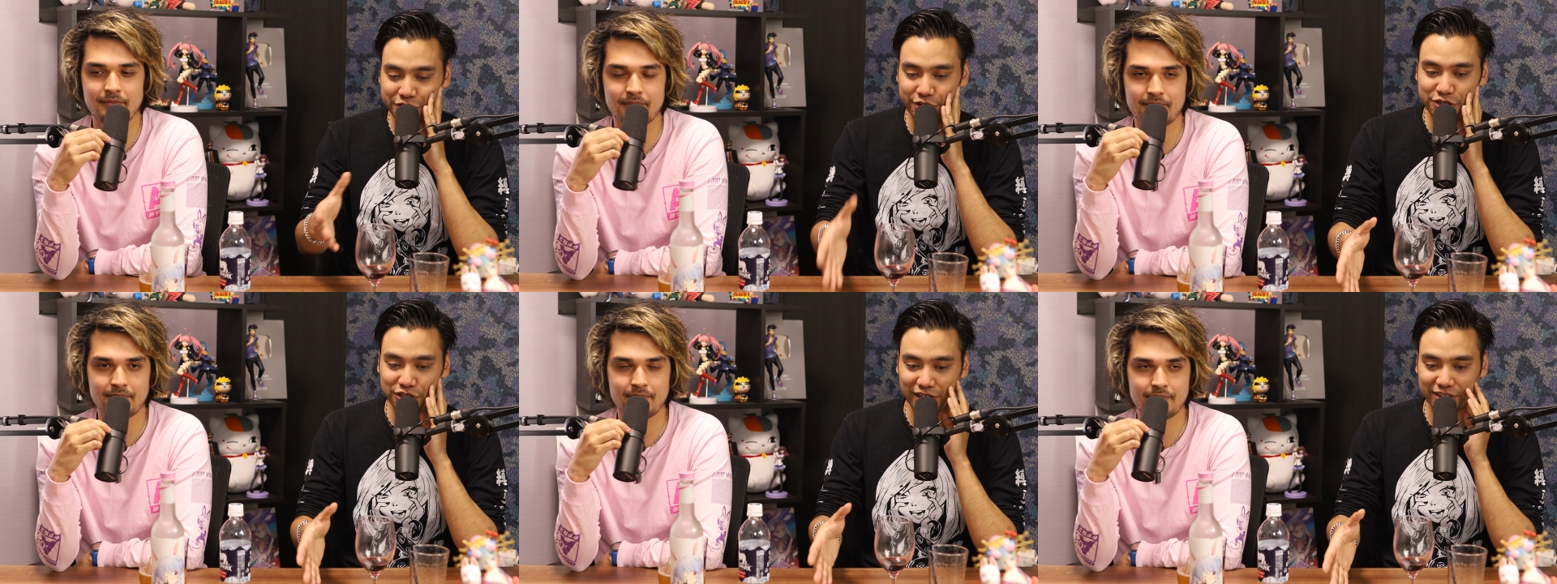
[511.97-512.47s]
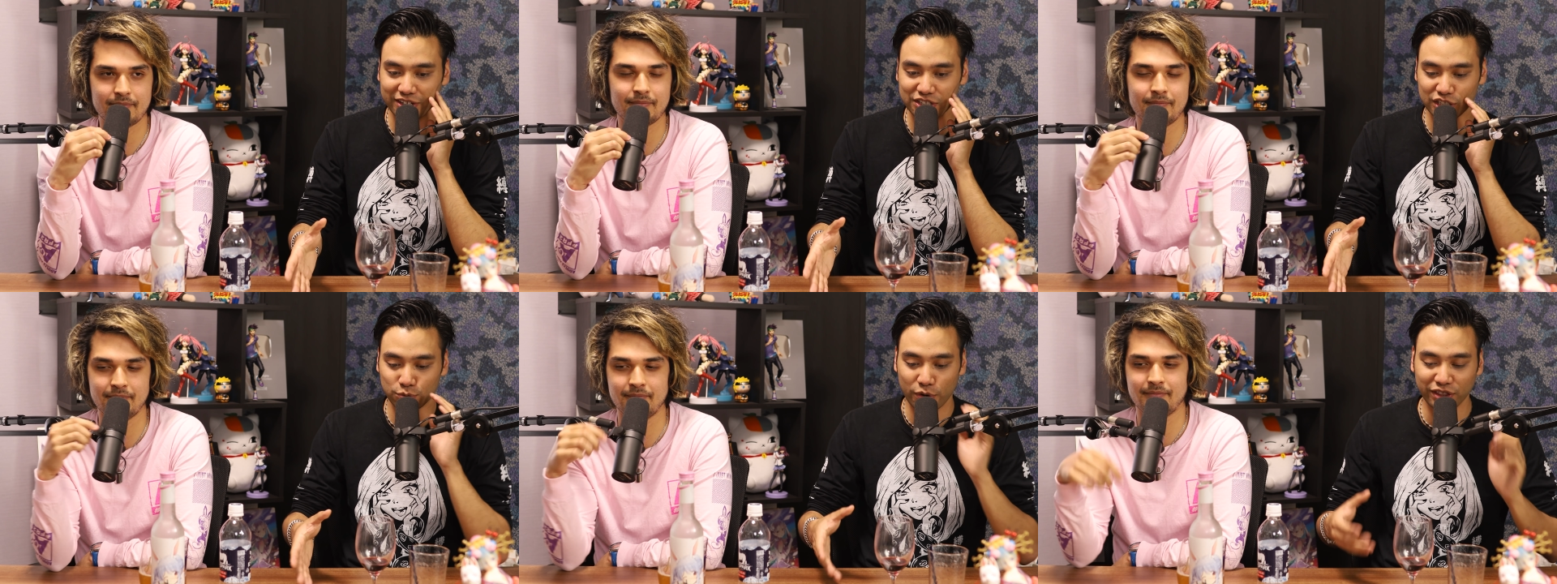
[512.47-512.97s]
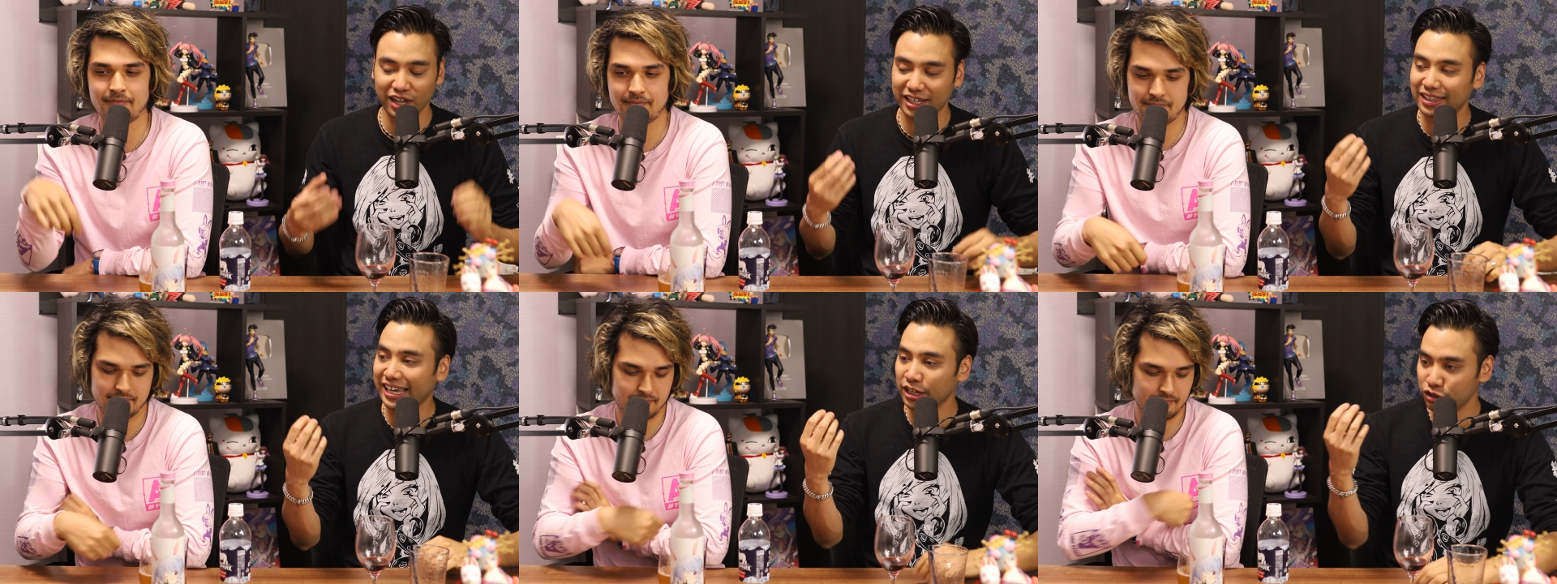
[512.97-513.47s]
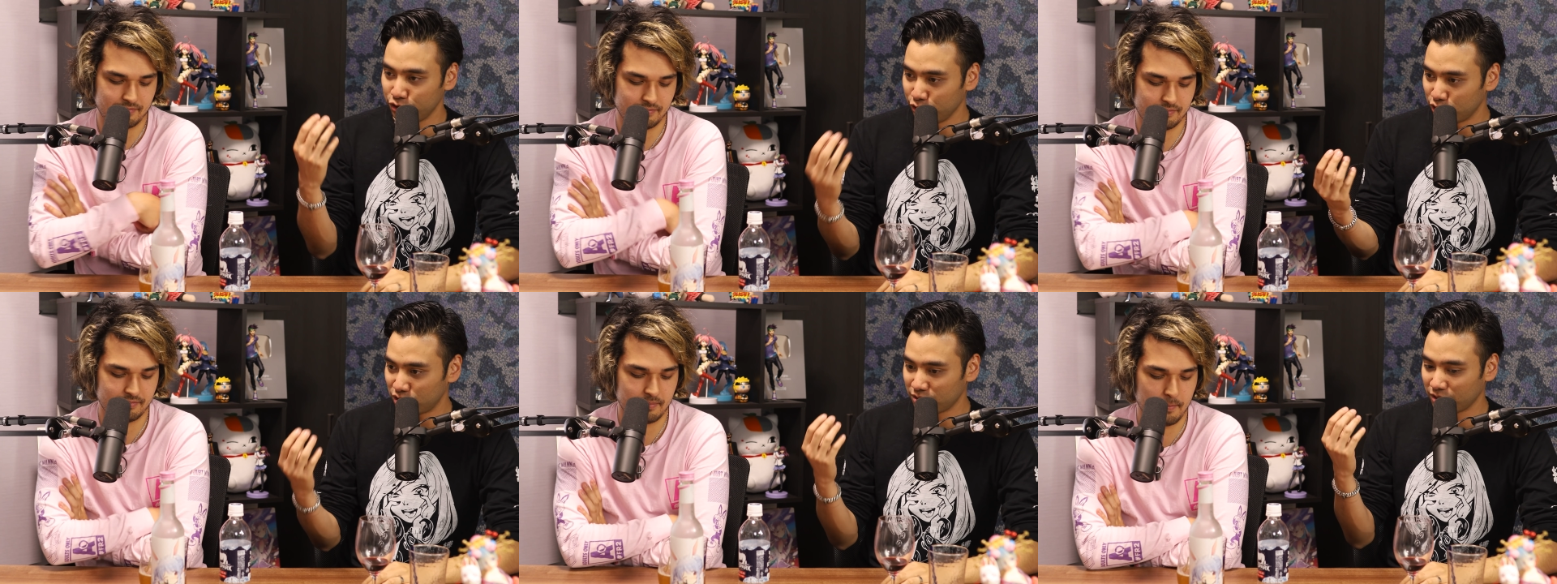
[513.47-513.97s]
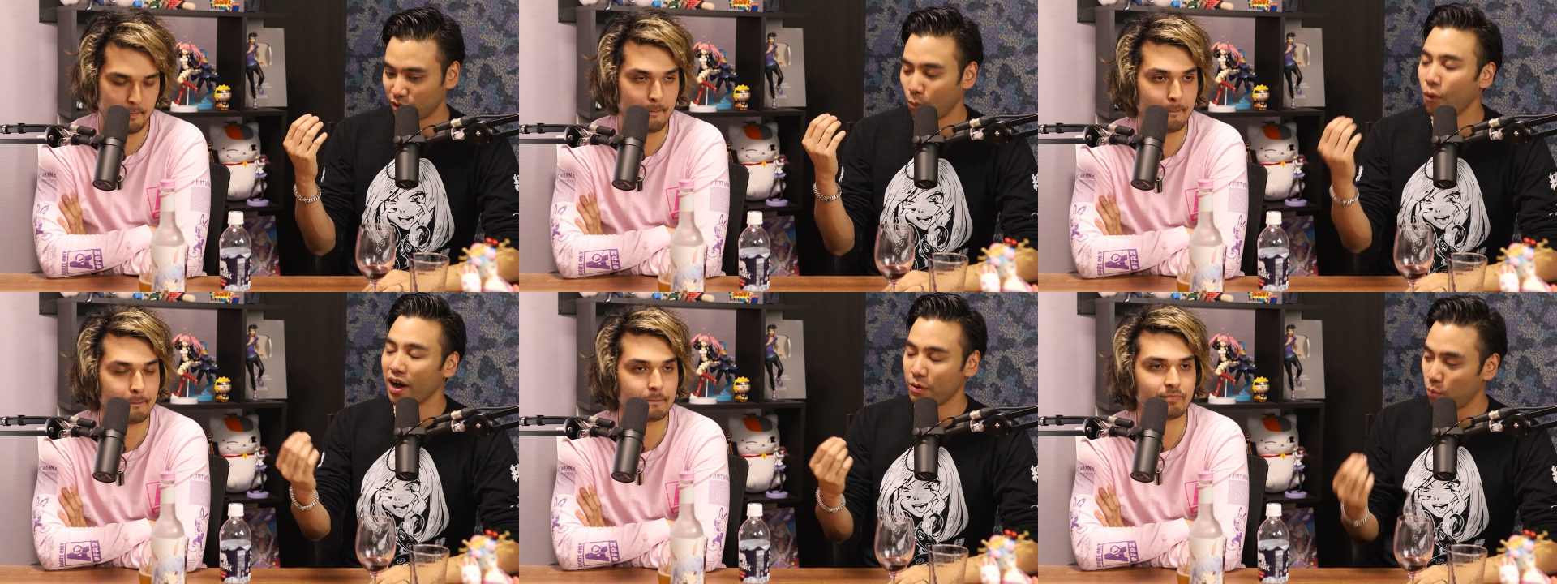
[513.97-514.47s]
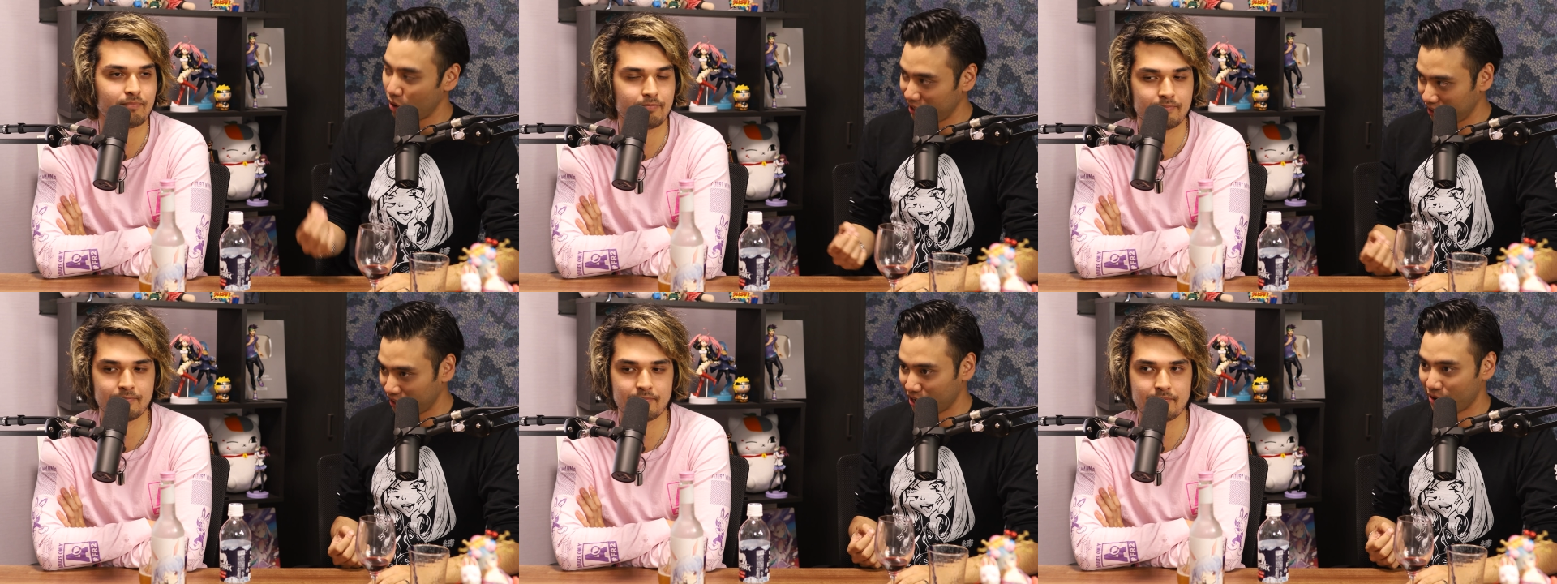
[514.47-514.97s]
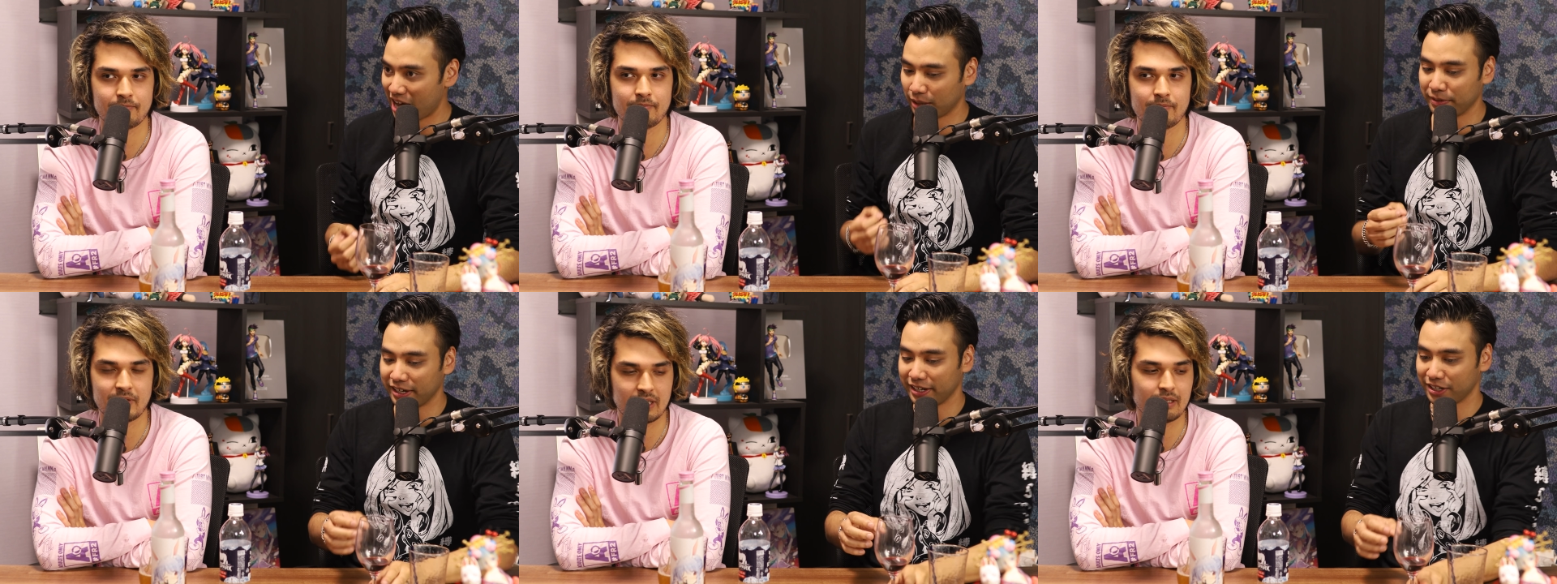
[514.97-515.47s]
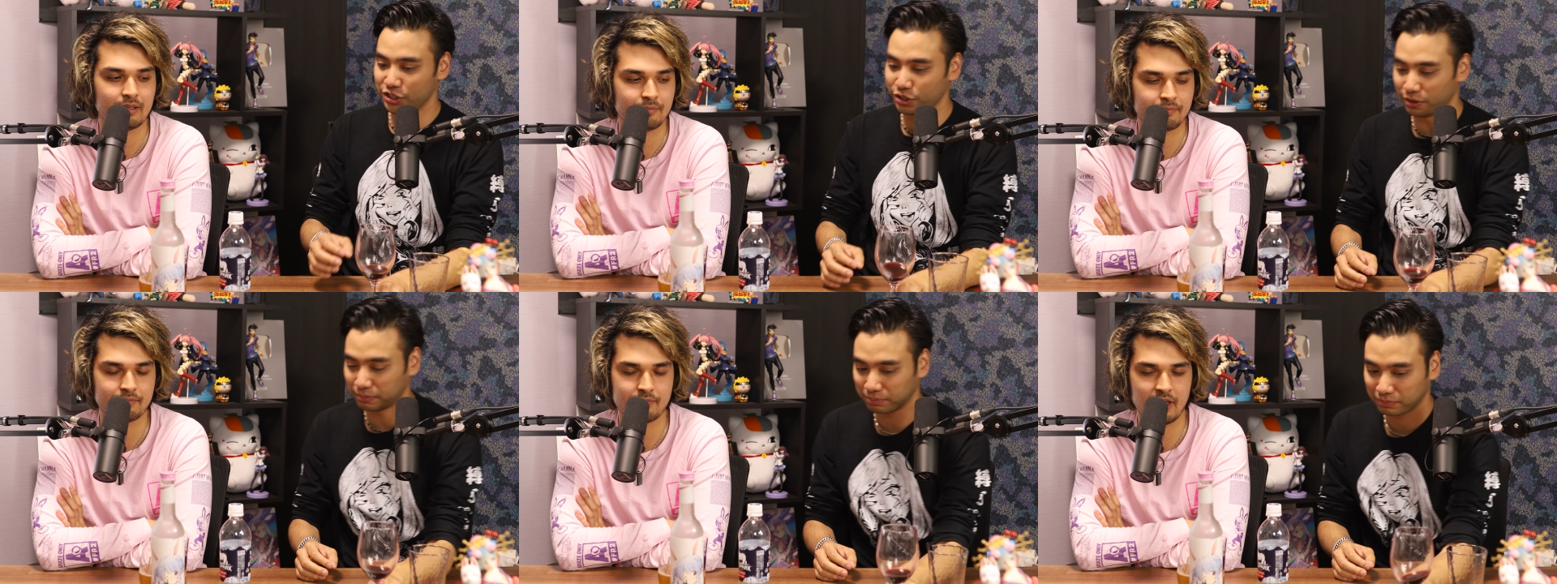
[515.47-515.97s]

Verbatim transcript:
Speaker 1: and a doujin like this is when like they introduce the one winning girl at the beginning. Sure.